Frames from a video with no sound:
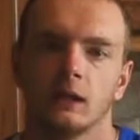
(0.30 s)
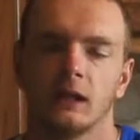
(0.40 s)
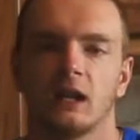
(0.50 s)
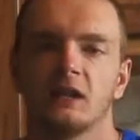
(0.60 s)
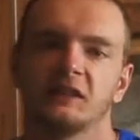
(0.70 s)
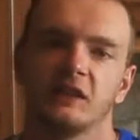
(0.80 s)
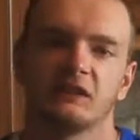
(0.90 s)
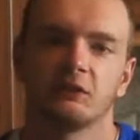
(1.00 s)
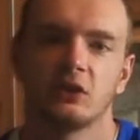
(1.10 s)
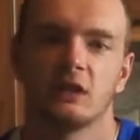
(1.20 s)
Hey guys,
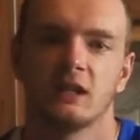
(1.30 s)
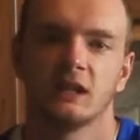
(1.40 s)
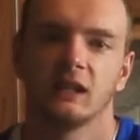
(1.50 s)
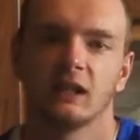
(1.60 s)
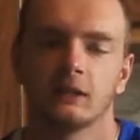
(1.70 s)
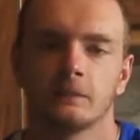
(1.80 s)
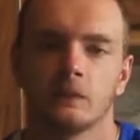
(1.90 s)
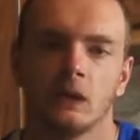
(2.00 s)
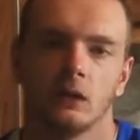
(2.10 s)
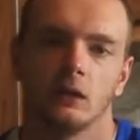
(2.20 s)
thanks for tuning in again.
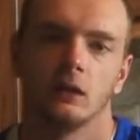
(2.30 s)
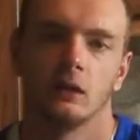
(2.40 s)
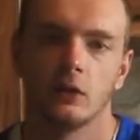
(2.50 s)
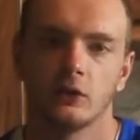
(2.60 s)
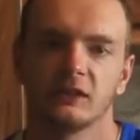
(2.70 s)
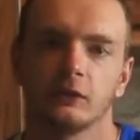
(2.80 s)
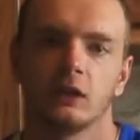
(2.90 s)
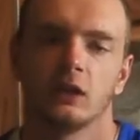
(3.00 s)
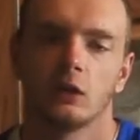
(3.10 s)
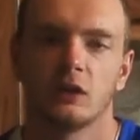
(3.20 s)
On this
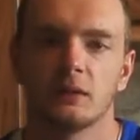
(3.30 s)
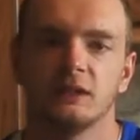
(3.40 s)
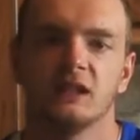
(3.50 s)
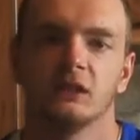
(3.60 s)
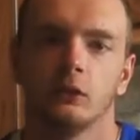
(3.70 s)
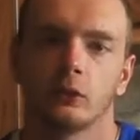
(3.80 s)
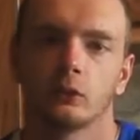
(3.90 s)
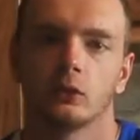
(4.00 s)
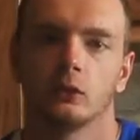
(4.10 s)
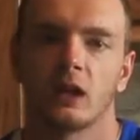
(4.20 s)
video, I'm gonna take you
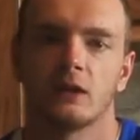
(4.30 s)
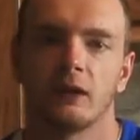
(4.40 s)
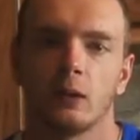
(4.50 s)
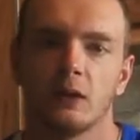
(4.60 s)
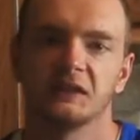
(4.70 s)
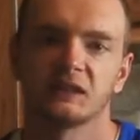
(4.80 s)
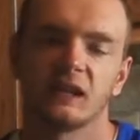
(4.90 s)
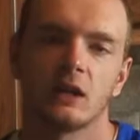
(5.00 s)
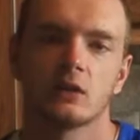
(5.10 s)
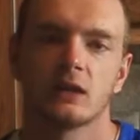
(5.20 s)
through kind of how I
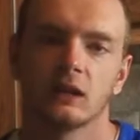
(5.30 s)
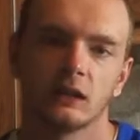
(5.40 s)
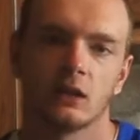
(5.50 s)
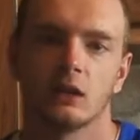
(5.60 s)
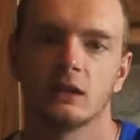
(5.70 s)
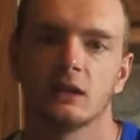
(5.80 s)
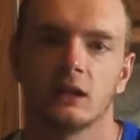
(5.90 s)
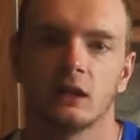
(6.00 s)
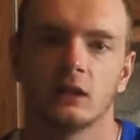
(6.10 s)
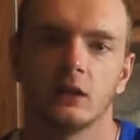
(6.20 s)
scouted and hunted
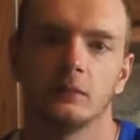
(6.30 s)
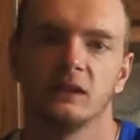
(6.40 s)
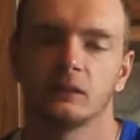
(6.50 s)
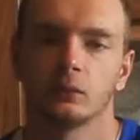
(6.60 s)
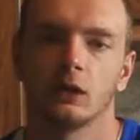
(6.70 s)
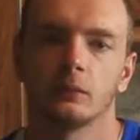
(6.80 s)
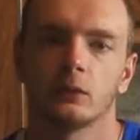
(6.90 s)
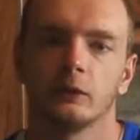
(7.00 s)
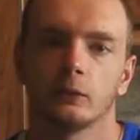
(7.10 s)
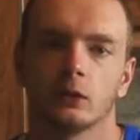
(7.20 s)
a piece of
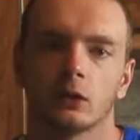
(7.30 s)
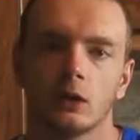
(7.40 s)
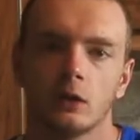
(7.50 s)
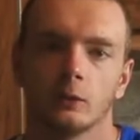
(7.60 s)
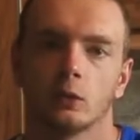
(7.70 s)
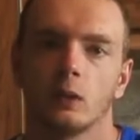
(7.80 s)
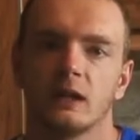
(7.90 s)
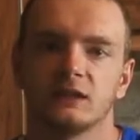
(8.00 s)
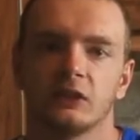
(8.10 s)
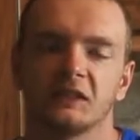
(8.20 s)
property for
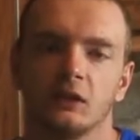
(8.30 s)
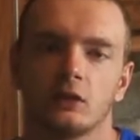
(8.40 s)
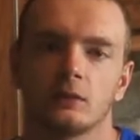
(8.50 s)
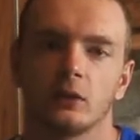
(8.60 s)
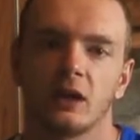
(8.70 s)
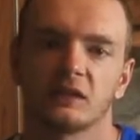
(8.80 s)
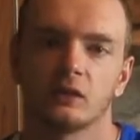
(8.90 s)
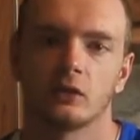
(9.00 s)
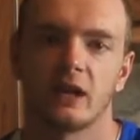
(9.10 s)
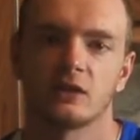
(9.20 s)
whitetails here in Nebraska
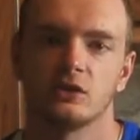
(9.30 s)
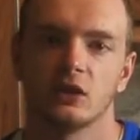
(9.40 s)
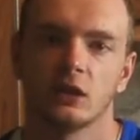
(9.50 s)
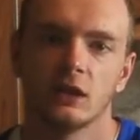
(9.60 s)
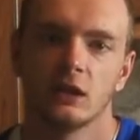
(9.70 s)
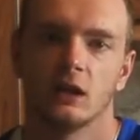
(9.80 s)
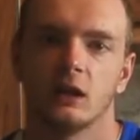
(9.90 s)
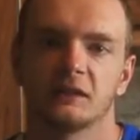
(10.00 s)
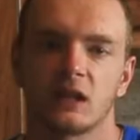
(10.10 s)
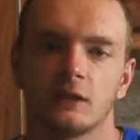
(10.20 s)
last year.
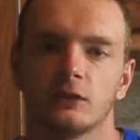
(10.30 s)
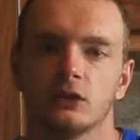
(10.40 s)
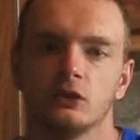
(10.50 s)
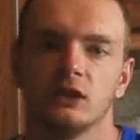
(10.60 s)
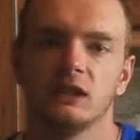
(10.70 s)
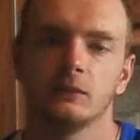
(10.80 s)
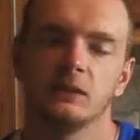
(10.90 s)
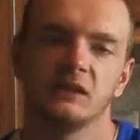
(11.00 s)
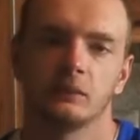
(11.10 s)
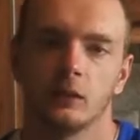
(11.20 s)
It's kind of a unique
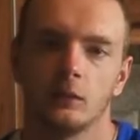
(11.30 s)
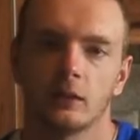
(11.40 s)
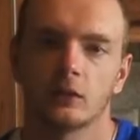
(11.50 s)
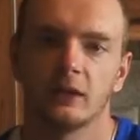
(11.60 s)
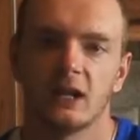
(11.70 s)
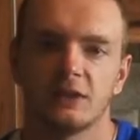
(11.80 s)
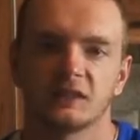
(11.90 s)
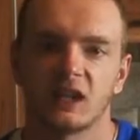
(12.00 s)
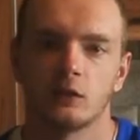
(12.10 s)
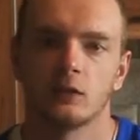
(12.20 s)
piece of public land.
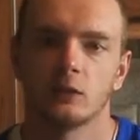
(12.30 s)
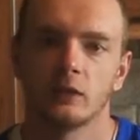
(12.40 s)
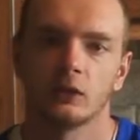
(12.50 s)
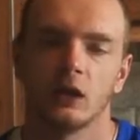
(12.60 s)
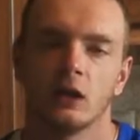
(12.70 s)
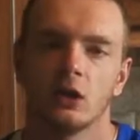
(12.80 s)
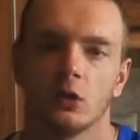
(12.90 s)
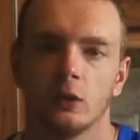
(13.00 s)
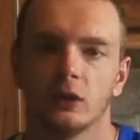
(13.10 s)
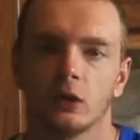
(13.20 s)
That's kind of why we
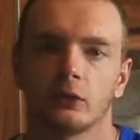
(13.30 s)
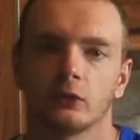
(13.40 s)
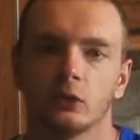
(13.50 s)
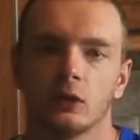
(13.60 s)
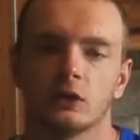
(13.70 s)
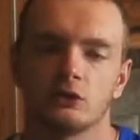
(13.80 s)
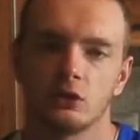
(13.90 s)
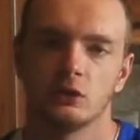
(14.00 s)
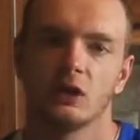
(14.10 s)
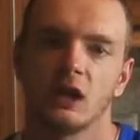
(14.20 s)
thought we'd go through it, show
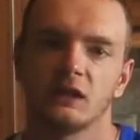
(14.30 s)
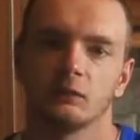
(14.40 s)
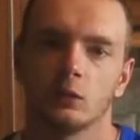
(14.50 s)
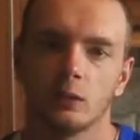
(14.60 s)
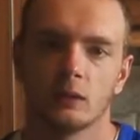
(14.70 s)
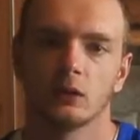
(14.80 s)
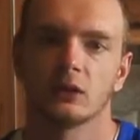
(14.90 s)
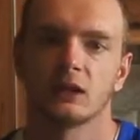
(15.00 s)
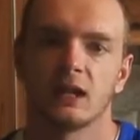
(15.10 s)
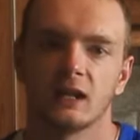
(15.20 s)
you guys what we were
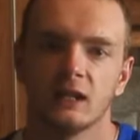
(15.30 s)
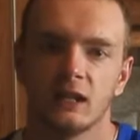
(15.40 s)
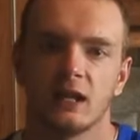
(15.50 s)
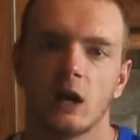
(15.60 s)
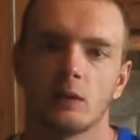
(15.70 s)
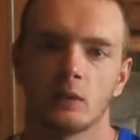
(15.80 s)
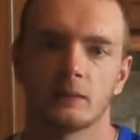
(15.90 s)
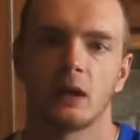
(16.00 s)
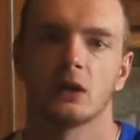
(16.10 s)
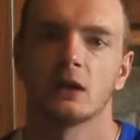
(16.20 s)
looking at and how we went
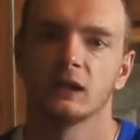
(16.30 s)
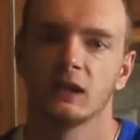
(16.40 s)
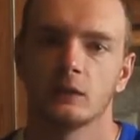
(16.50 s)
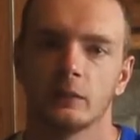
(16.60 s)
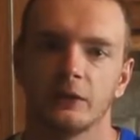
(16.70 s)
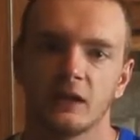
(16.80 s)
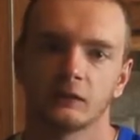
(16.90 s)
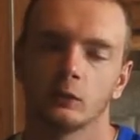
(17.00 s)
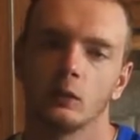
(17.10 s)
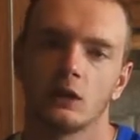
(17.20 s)
about hunting it. But thanks
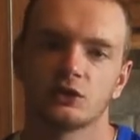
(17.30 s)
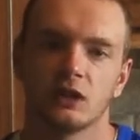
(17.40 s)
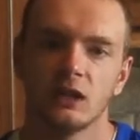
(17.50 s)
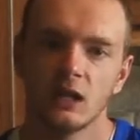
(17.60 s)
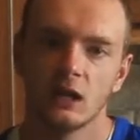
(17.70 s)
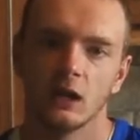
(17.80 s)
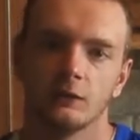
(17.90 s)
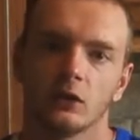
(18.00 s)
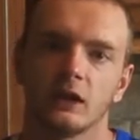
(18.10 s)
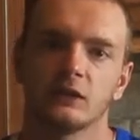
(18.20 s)
for watching.
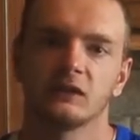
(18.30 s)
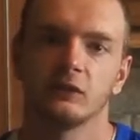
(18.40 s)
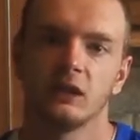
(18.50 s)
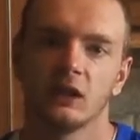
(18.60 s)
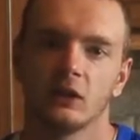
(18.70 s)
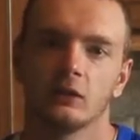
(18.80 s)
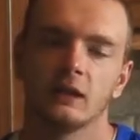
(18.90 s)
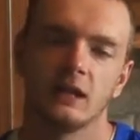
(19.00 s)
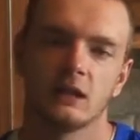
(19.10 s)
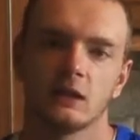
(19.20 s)
If you like this video
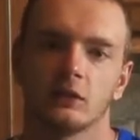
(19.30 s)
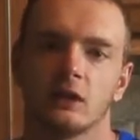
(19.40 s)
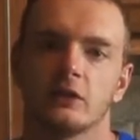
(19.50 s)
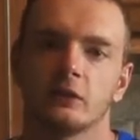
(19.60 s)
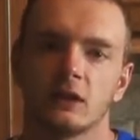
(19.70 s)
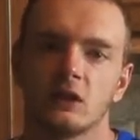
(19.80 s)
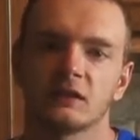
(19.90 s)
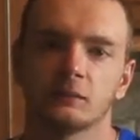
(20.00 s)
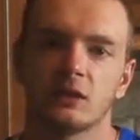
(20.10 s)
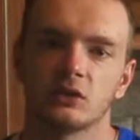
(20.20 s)
and any of our other
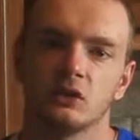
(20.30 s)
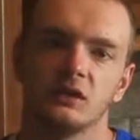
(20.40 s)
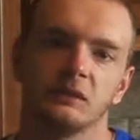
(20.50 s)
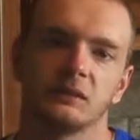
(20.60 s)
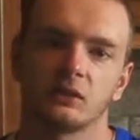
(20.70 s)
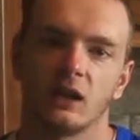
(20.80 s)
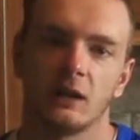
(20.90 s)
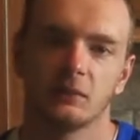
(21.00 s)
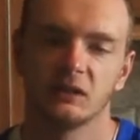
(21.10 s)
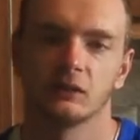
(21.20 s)
videos, make sure you
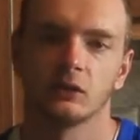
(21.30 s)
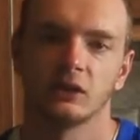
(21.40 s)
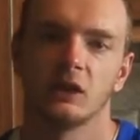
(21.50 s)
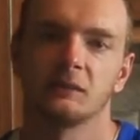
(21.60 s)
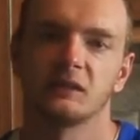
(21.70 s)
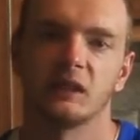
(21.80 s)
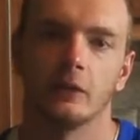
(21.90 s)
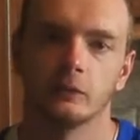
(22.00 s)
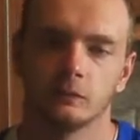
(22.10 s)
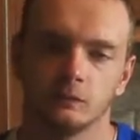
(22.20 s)
subscribe because it really helps us
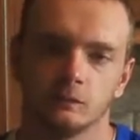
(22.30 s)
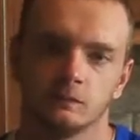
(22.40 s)
out.